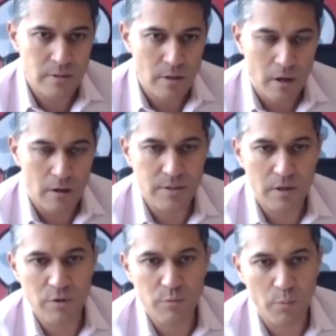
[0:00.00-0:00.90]
our
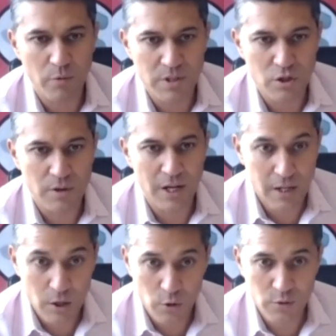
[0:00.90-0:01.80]
service proposition and
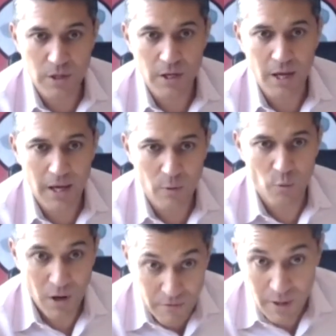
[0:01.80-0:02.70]
include a
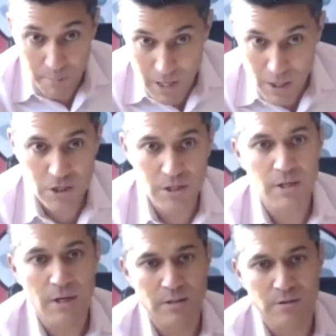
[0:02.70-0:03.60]
Wi-Fi mesh
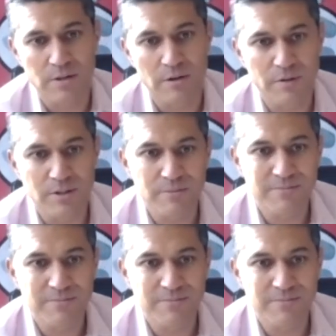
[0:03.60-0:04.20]
as a service.